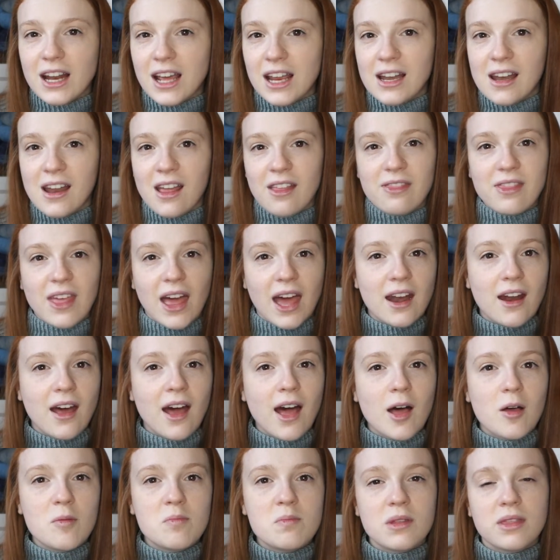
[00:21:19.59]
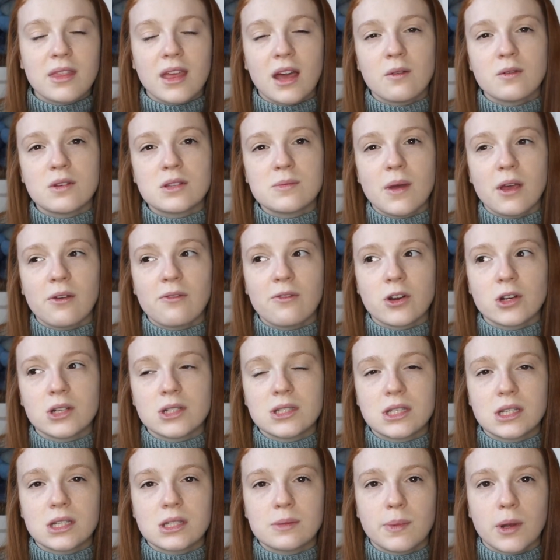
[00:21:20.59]
I knit that up, and that was my
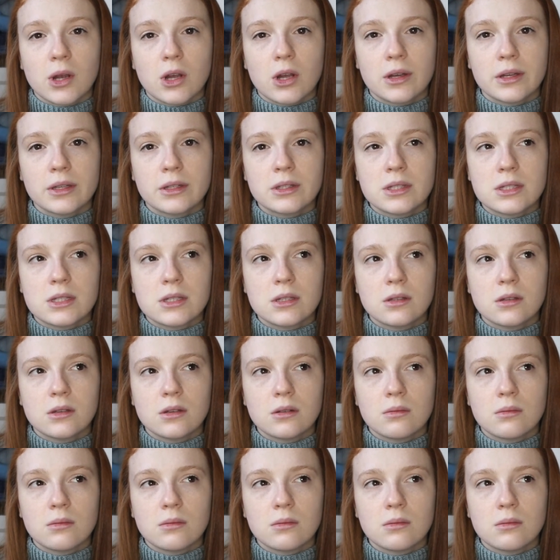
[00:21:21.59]
first experience.